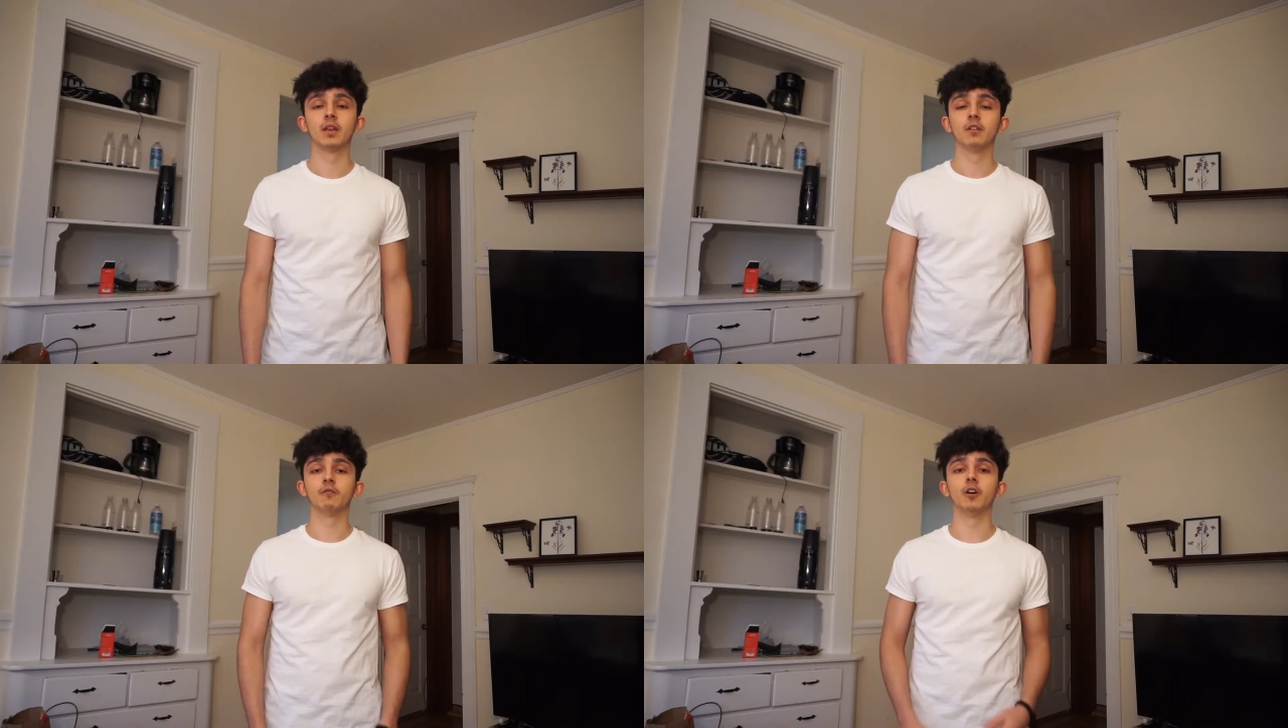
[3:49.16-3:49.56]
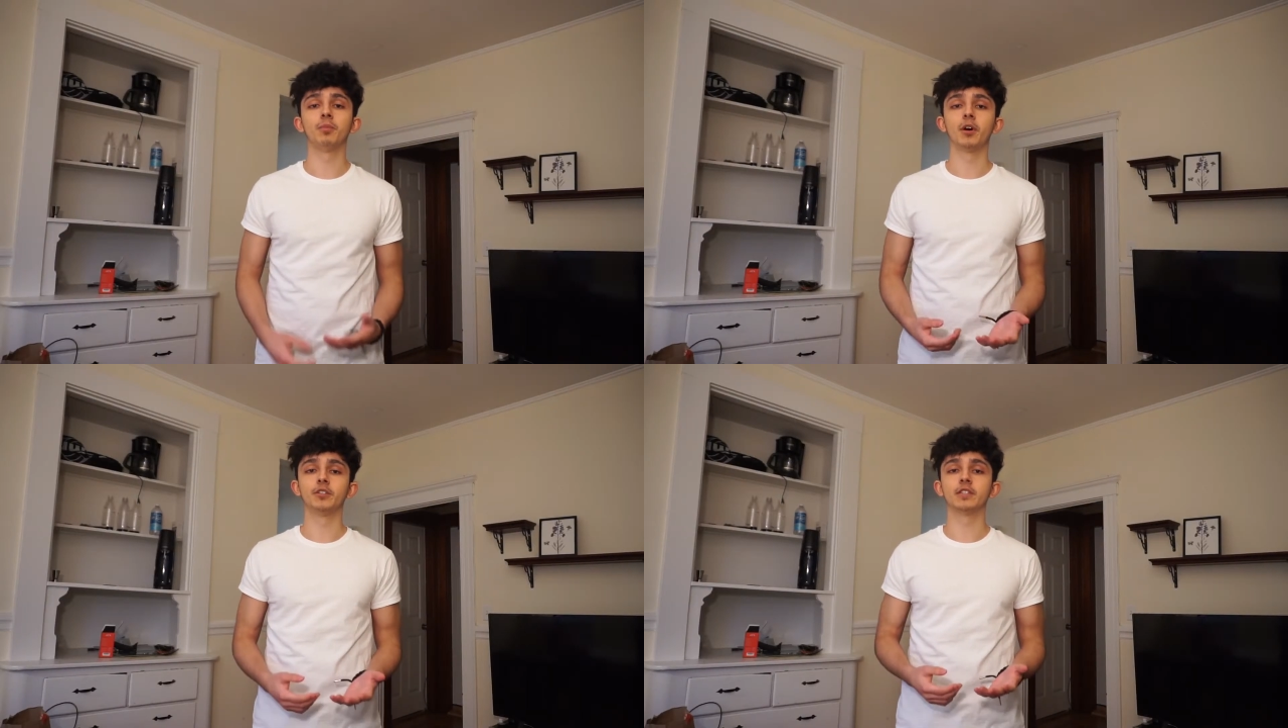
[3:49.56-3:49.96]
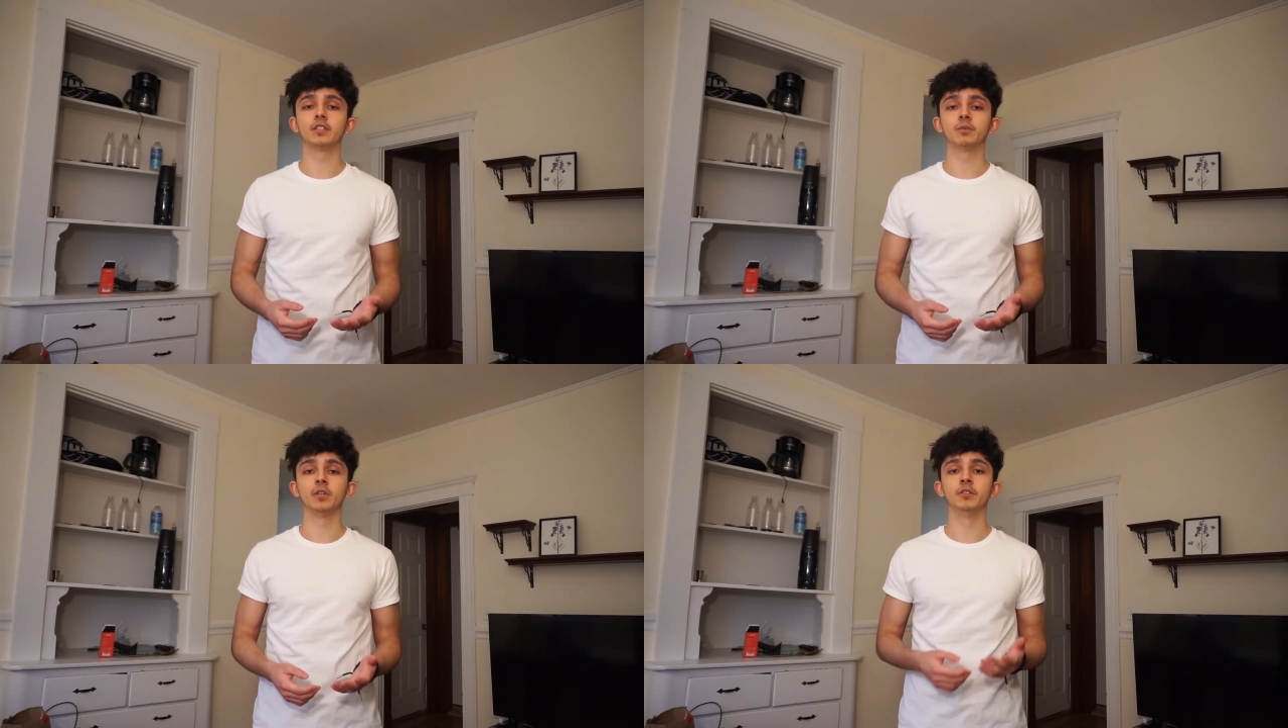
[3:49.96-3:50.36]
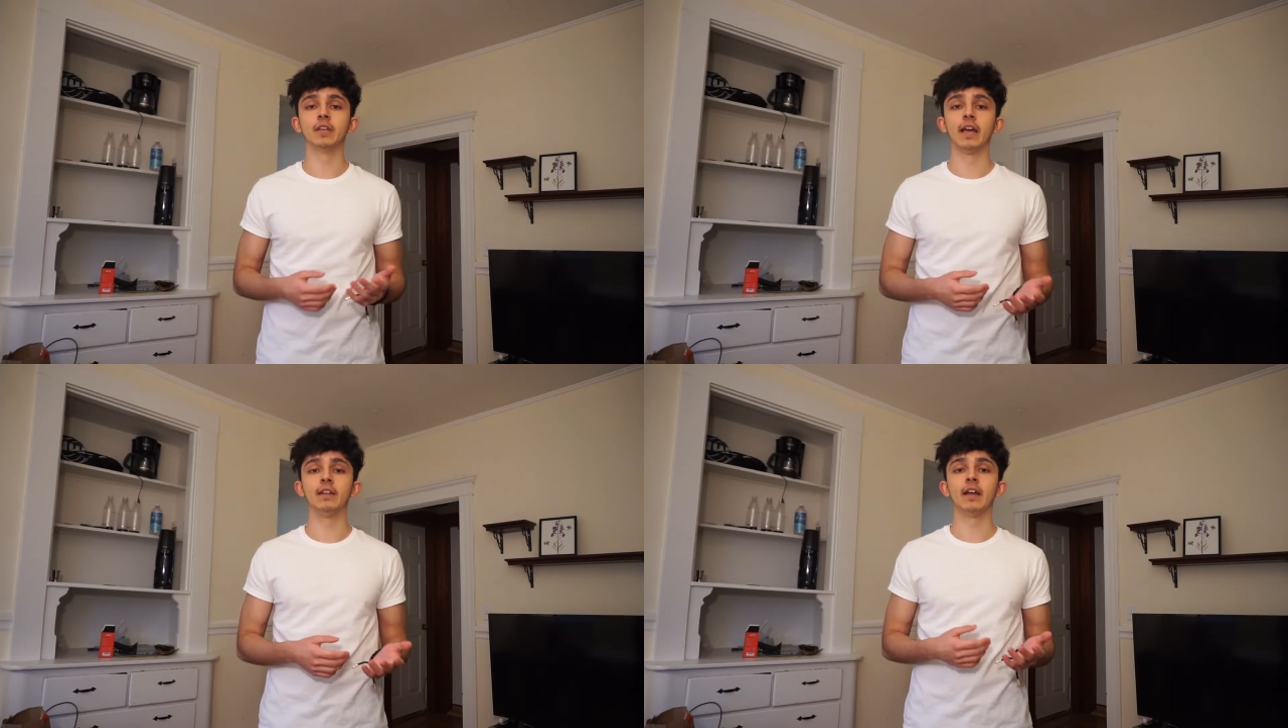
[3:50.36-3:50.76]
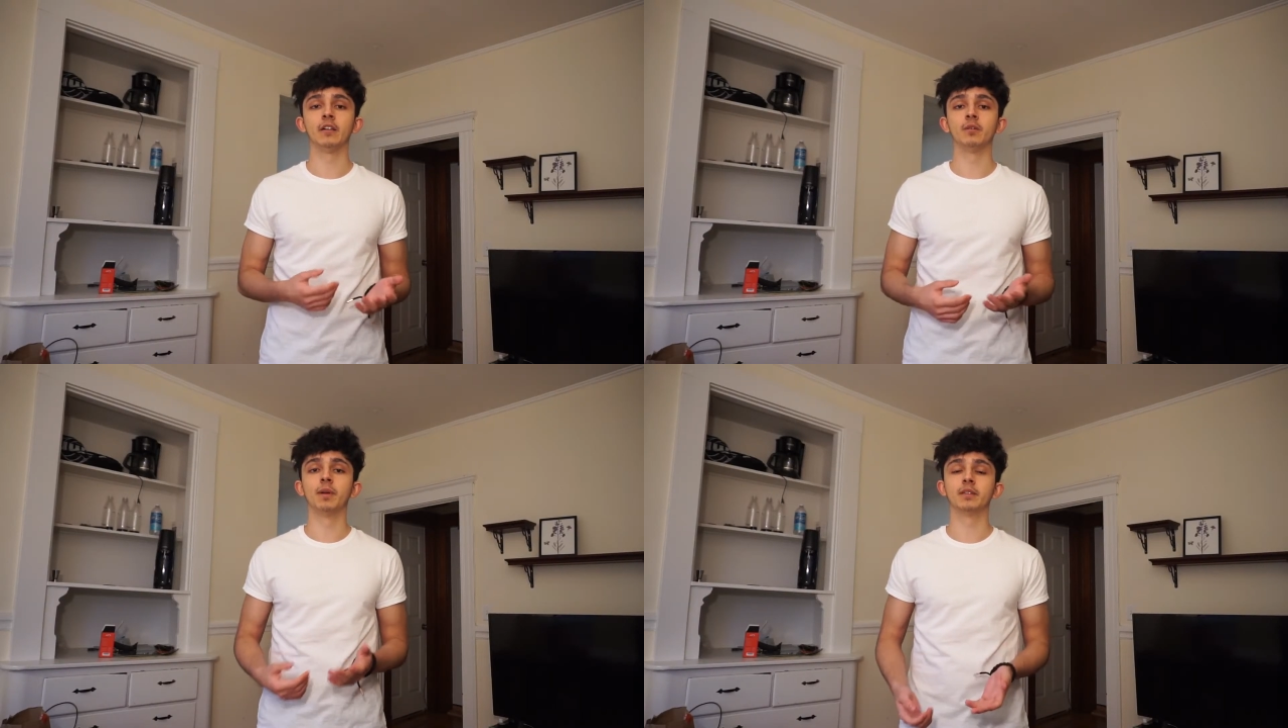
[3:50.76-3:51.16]
For our project, we use
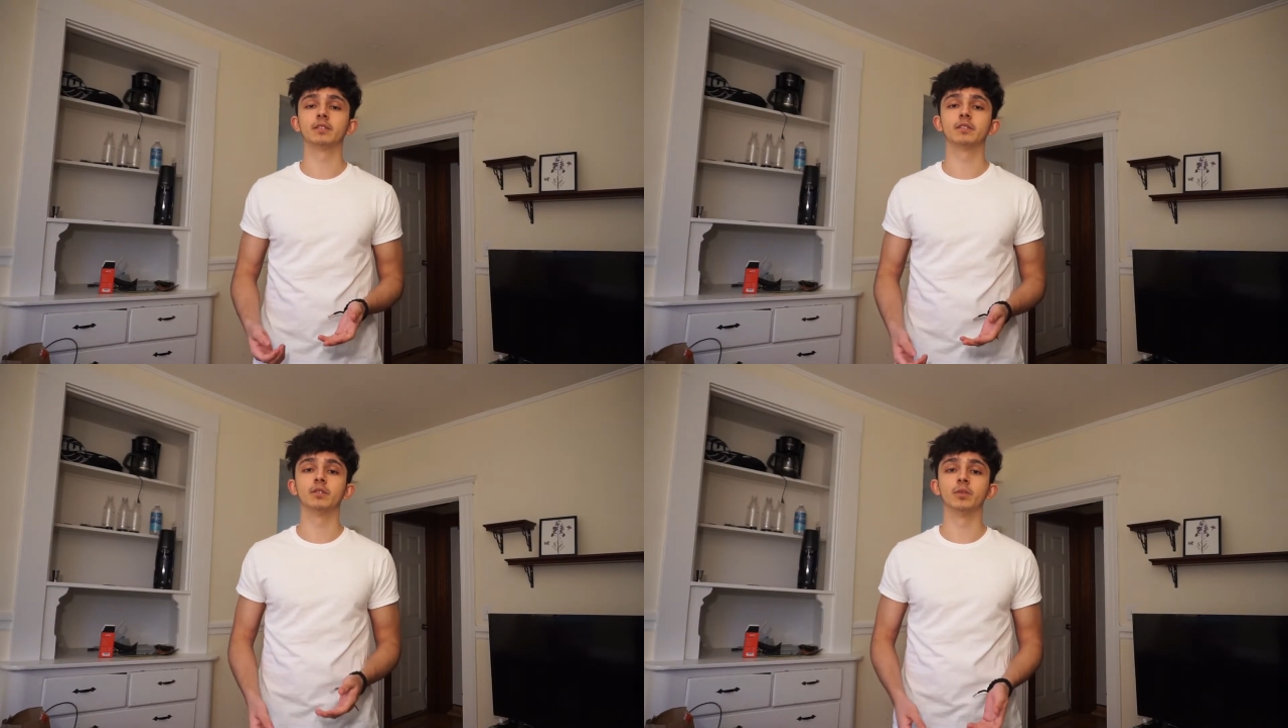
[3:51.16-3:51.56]
NLMS,